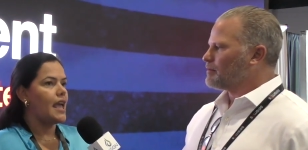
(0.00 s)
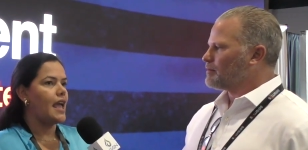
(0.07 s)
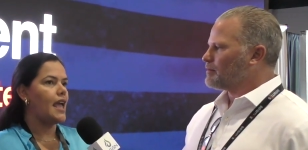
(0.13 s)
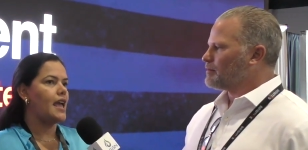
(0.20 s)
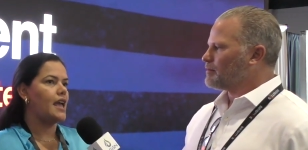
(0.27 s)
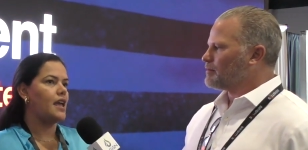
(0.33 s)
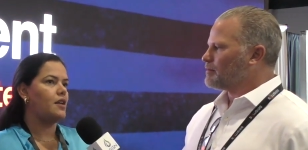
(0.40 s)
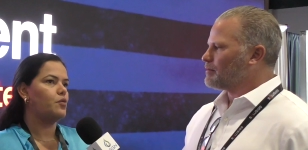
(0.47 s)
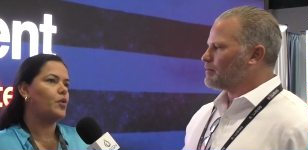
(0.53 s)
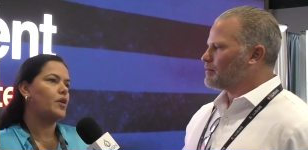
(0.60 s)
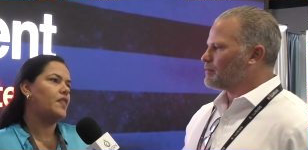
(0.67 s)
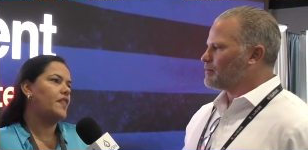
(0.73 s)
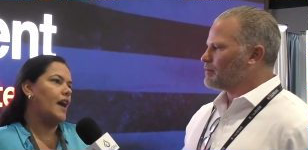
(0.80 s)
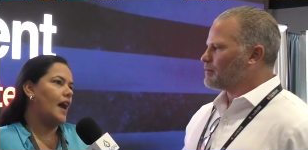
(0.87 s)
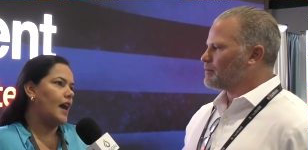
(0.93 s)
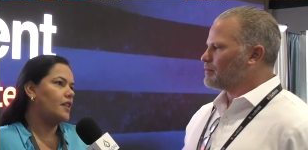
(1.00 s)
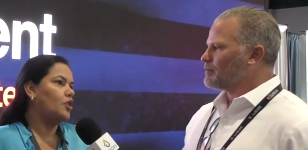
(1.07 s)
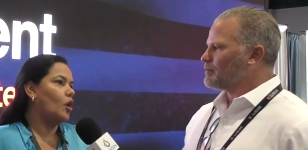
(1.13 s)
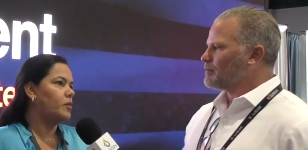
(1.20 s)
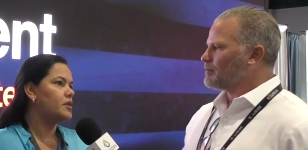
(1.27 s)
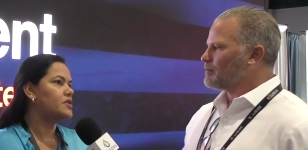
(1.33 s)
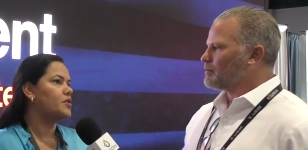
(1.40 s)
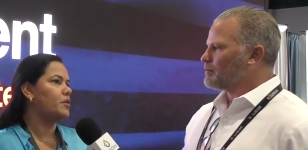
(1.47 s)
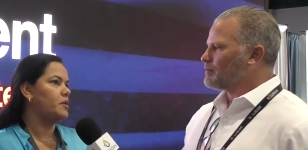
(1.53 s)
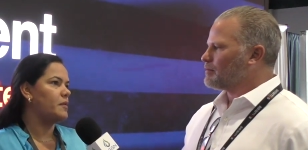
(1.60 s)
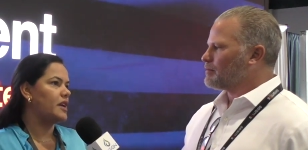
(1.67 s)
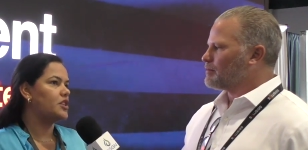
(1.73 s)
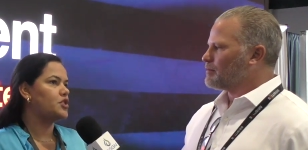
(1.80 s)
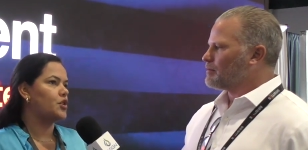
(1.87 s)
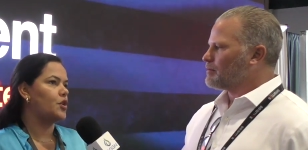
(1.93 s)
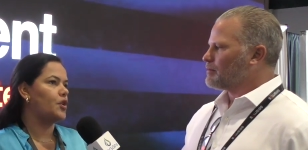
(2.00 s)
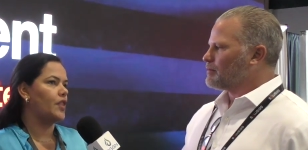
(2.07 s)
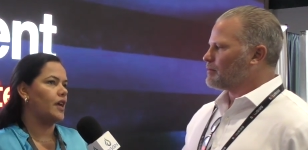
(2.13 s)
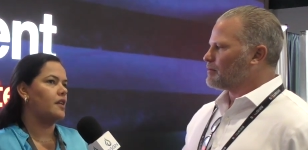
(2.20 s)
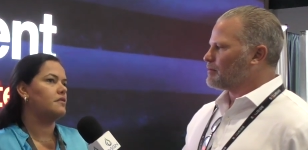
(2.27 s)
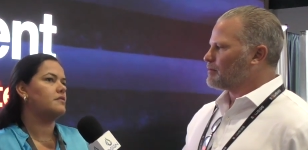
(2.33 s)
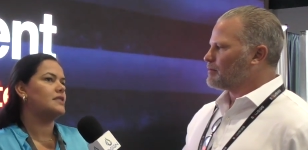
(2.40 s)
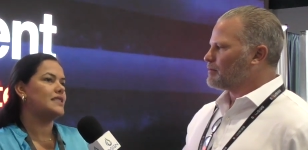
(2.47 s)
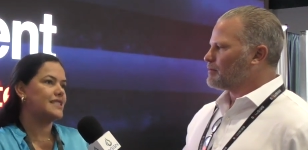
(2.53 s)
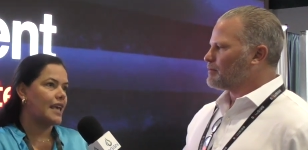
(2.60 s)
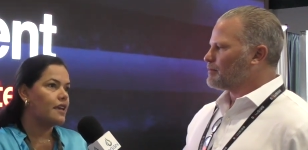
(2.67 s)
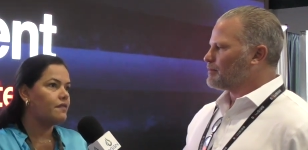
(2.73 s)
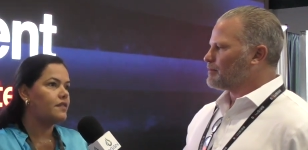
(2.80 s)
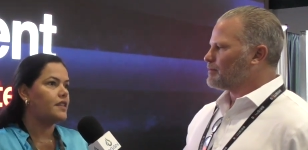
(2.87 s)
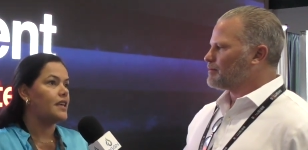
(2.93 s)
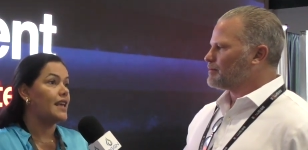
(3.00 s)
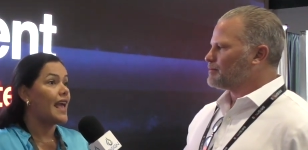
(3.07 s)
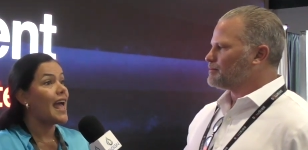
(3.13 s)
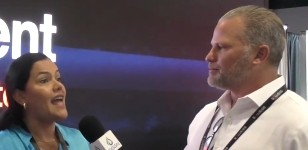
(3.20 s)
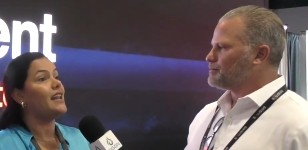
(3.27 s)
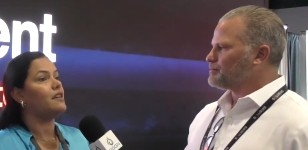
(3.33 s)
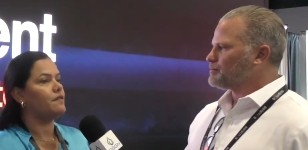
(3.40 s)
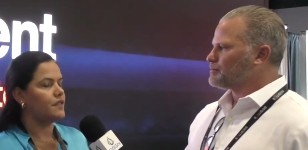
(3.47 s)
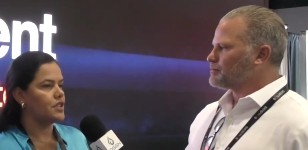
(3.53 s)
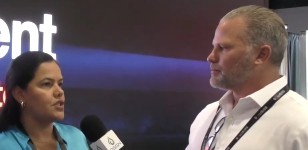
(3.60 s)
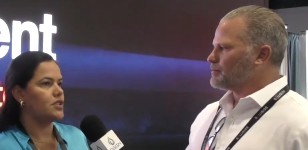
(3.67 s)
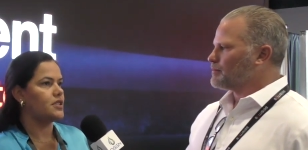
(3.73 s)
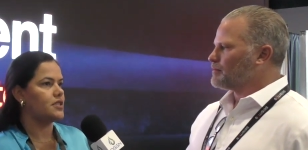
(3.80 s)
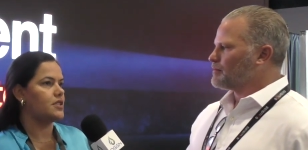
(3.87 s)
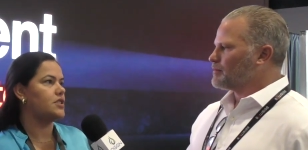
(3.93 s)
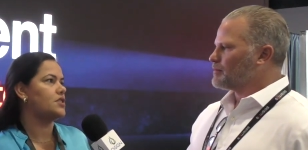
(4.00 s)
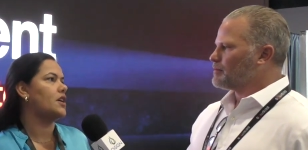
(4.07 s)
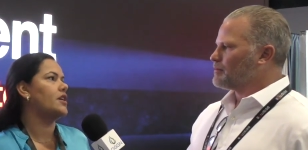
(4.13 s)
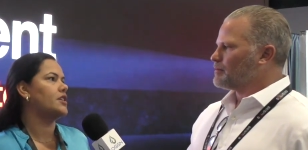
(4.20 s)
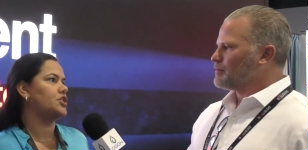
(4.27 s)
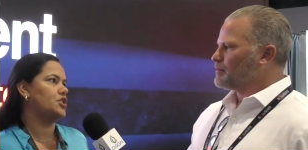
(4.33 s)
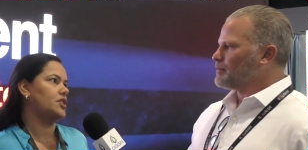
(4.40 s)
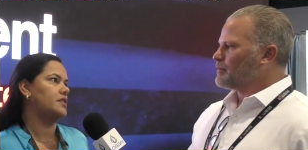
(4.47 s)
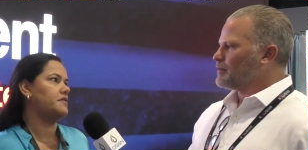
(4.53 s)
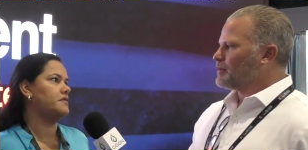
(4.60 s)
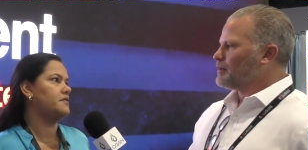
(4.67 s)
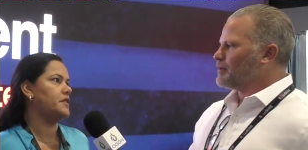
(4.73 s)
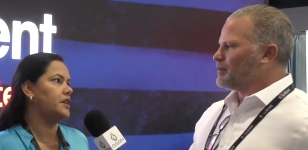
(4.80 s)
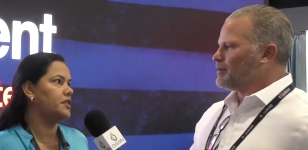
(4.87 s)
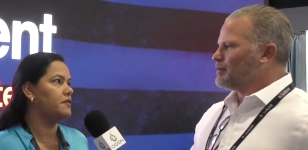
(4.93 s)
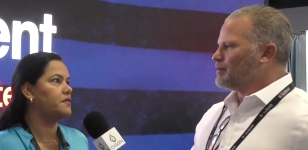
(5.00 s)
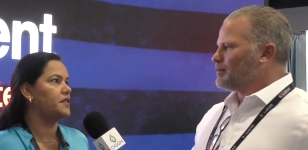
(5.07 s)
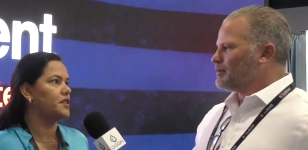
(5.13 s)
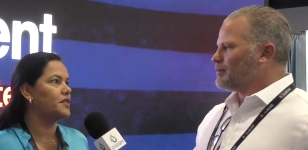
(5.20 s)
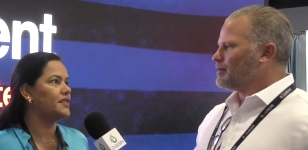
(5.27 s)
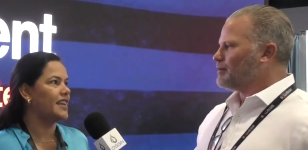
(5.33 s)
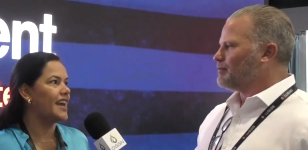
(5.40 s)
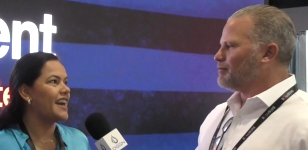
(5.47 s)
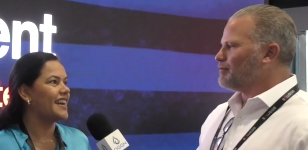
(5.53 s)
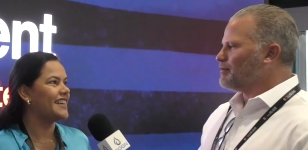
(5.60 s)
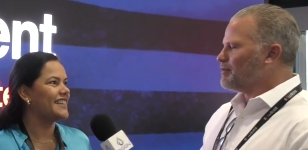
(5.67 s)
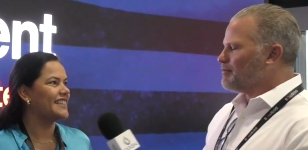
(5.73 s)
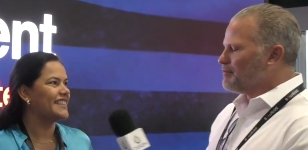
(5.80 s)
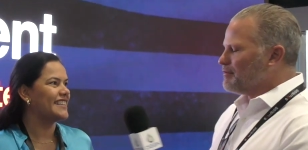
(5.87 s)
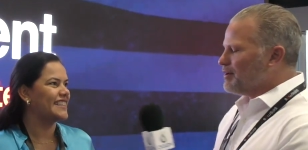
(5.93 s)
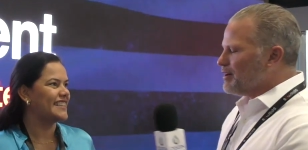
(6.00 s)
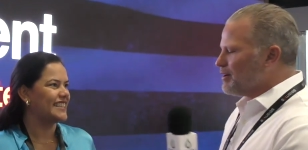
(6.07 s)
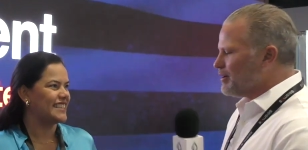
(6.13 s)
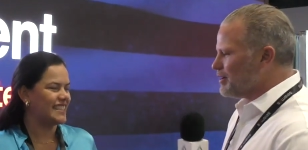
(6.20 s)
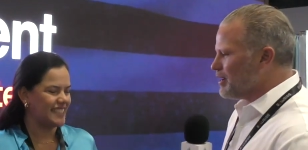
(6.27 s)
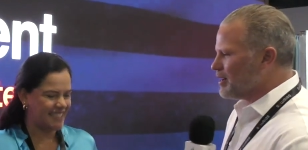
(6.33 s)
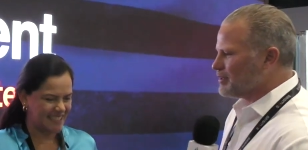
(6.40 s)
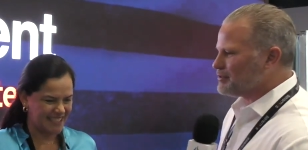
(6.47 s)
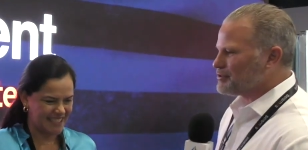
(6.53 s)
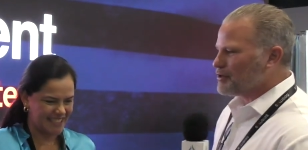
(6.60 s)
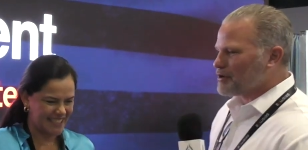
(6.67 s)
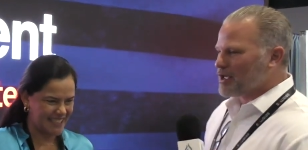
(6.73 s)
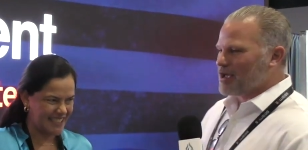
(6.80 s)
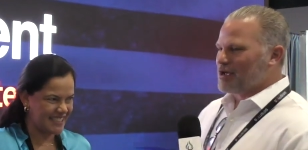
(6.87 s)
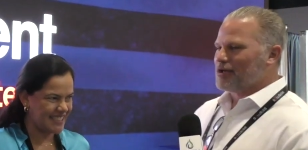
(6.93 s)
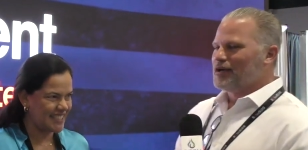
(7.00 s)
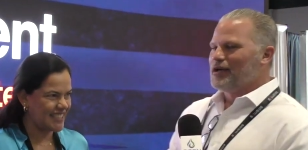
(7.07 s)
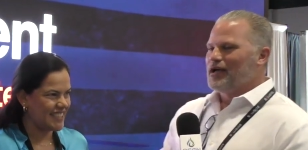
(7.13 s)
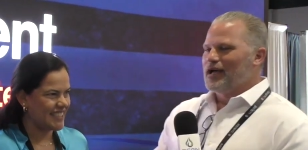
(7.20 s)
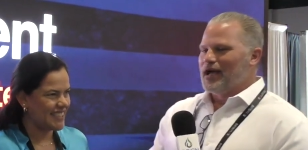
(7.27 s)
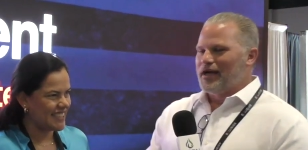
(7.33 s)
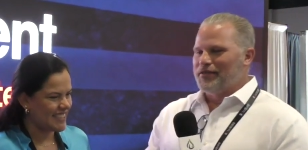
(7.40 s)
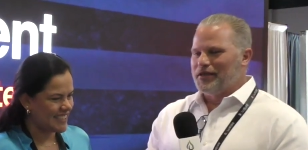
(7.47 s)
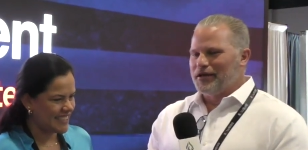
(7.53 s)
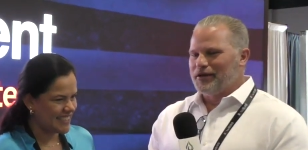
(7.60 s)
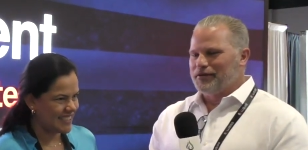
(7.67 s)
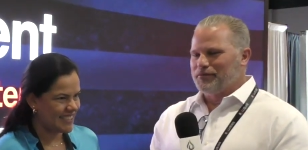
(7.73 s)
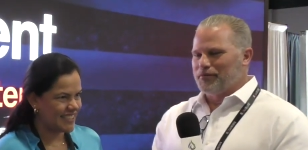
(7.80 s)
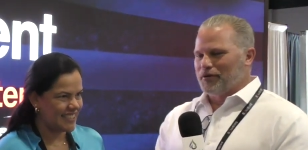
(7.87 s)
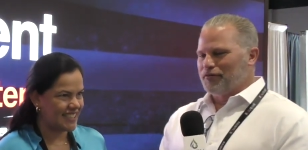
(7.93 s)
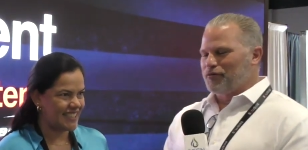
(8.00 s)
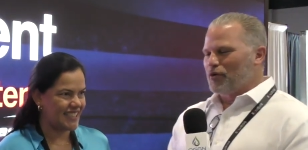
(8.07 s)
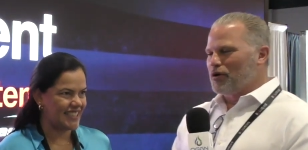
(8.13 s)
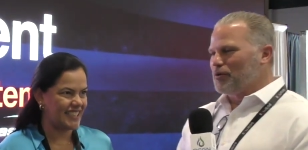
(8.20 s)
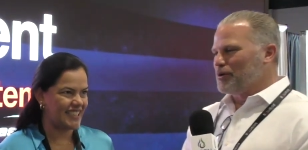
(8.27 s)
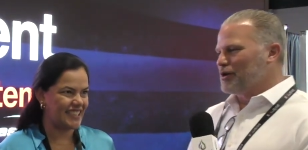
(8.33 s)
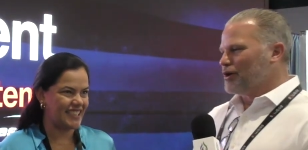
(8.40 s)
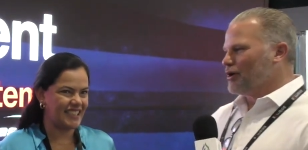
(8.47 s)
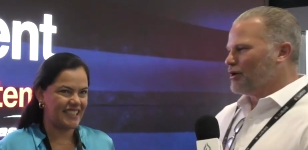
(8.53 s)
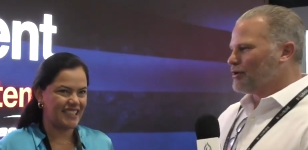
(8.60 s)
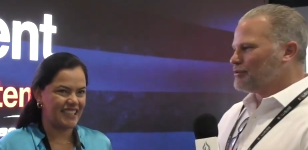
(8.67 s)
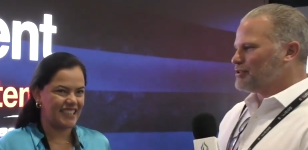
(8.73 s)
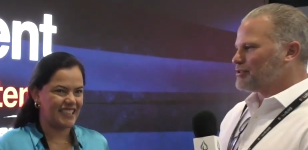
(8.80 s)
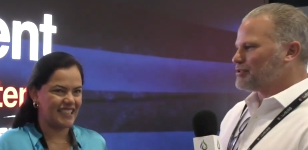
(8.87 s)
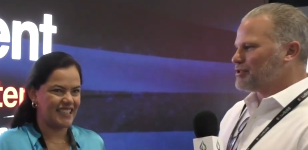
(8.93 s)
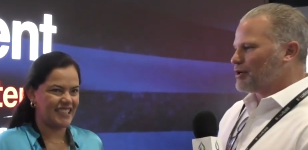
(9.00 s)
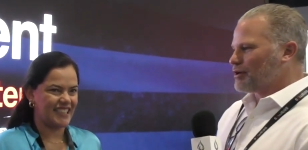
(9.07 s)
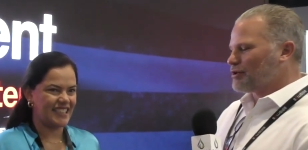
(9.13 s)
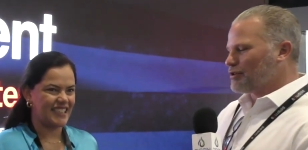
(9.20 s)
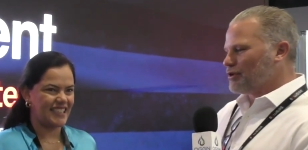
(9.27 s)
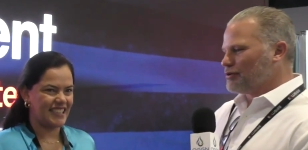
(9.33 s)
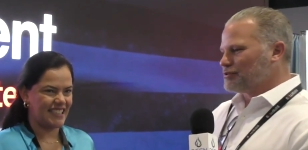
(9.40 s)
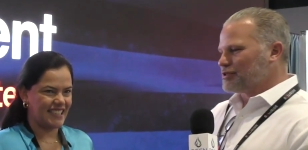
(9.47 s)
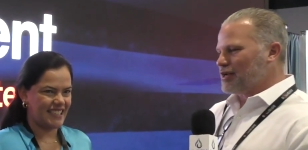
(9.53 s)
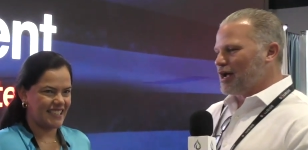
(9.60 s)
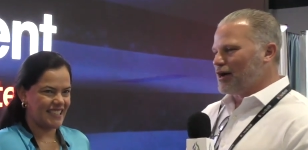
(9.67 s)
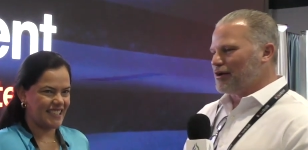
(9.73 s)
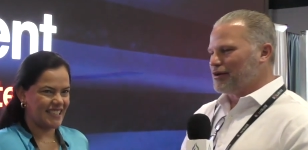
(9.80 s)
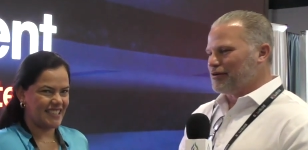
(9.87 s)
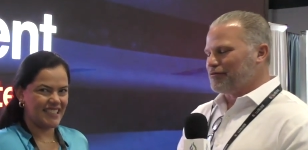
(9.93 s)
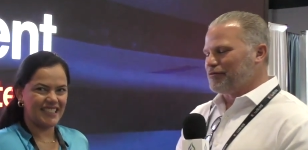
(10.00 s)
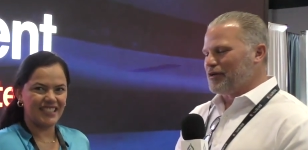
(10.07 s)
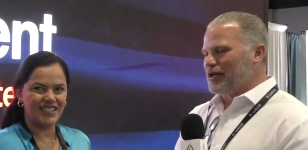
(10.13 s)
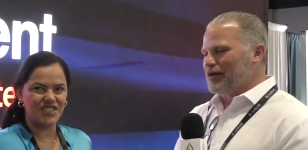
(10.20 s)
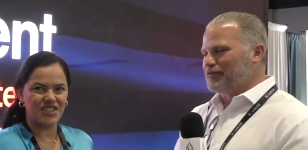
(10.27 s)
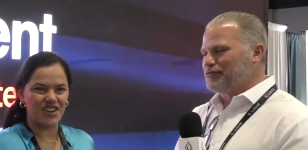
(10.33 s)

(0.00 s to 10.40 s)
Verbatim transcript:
Speaker 1: And with that, obviously, we make sure that safety and efficiencies are achieved in the field, yeah.
Speaker 2: Very nice, okay. And then before we go, just to close it out, if, if,